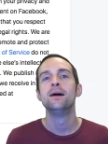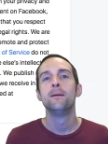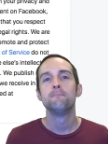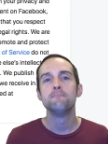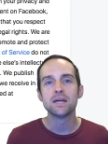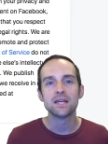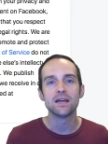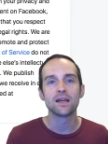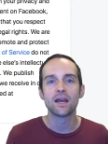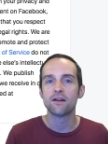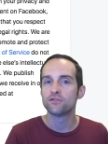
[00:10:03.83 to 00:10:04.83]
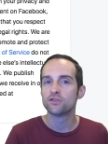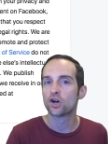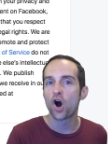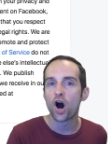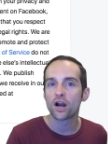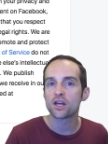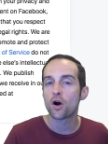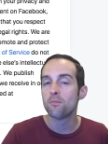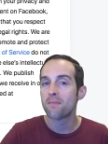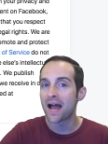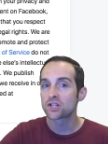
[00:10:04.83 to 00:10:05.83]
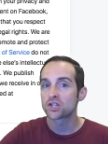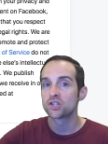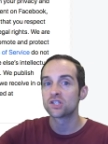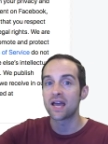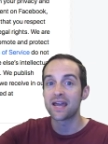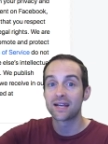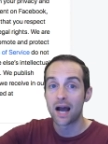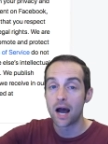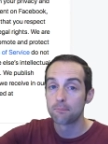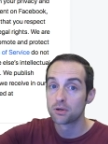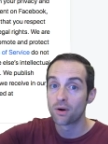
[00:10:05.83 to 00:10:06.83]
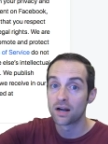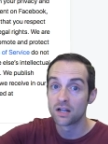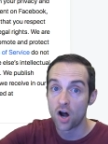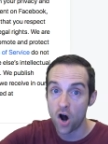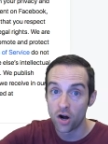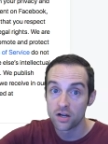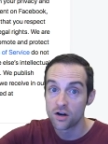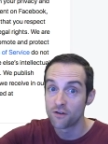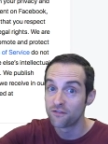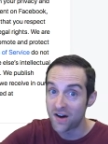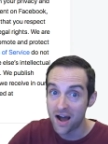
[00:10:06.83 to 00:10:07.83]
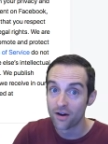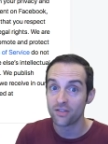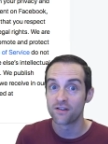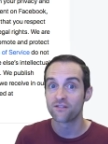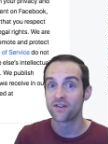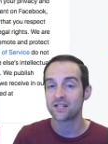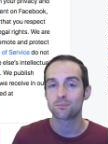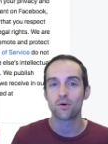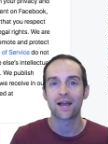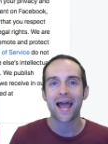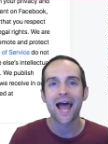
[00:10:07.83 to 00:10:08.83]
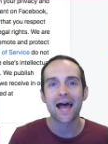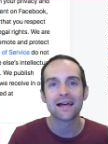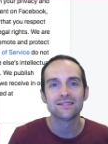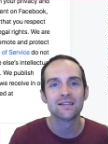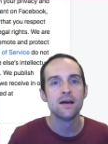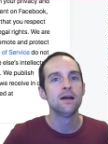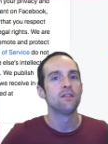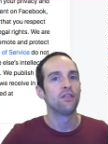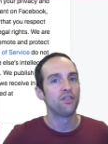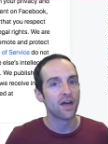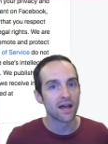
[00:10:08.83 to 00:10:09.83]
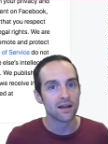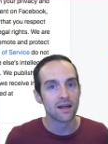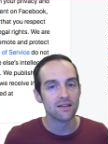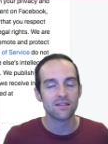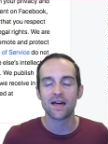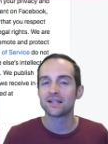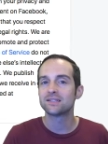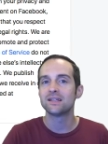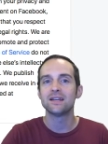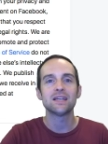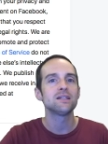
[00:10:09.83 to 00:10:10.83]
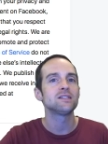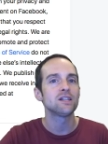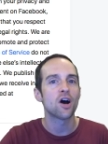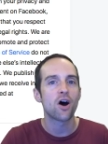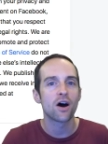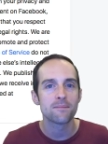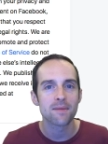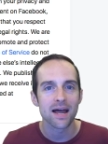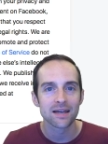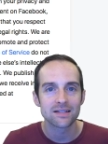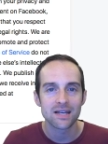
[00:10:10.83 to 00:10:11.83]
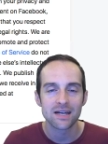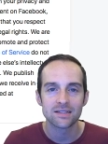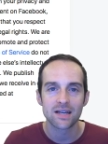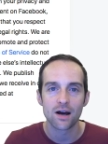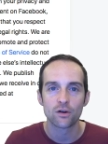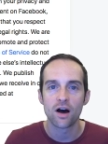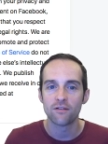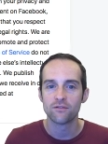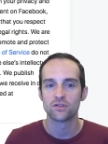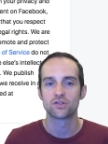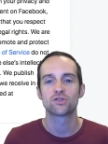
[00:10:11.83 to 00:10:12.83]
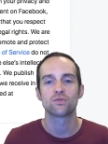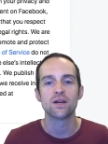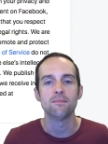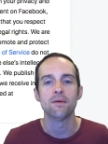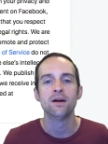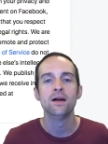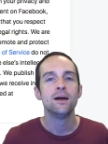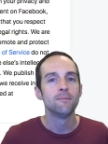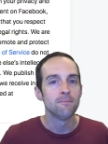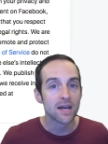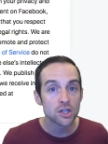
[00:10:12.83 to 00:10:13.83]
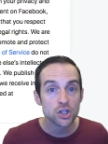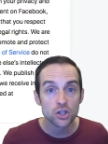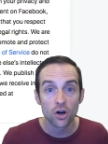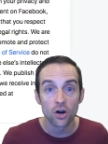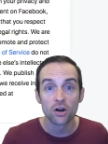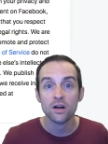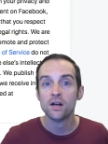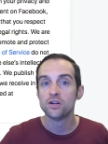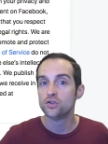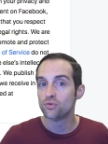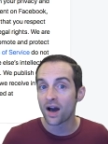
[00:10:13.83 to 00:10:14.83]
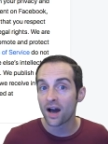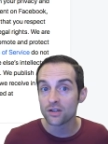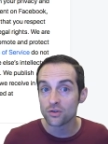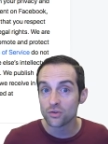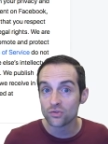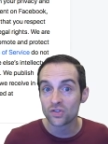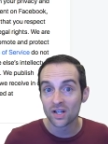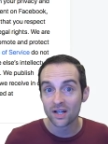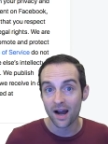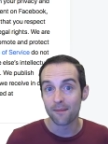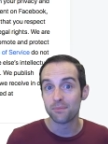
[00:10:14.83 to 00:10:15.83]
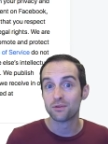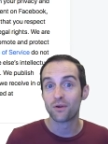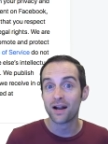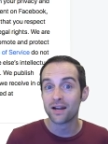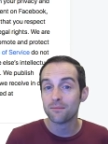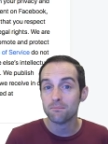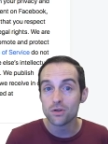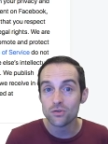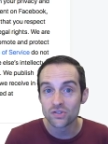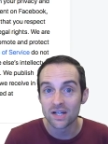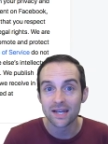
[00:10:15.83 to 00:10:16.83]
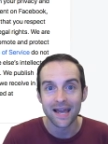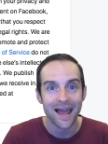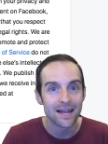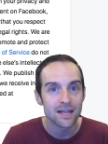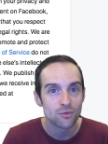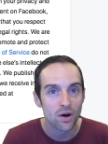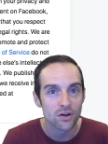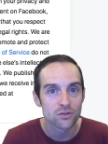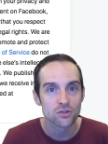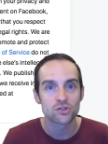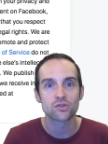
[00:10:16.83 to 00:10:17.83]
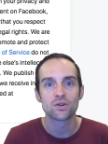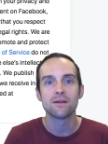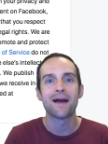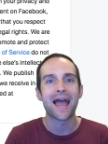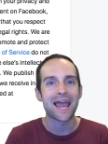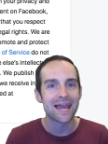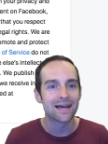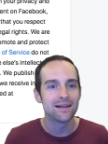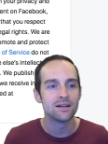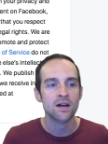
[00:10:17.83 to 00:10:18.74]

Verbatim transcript: meaning if your audio matches a copyrighted audio file that Facebook has, then that's an easy automatic takedown of your stream. Make sure do not use copyrighted music anywhere in your stream and